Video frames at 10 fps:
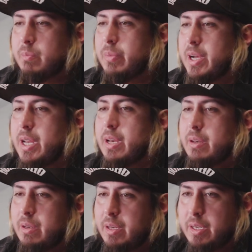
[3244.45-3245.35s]

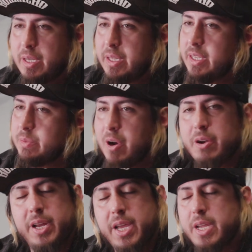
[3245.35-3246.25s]
But in this
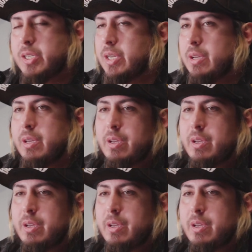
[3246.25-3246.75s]
modern age,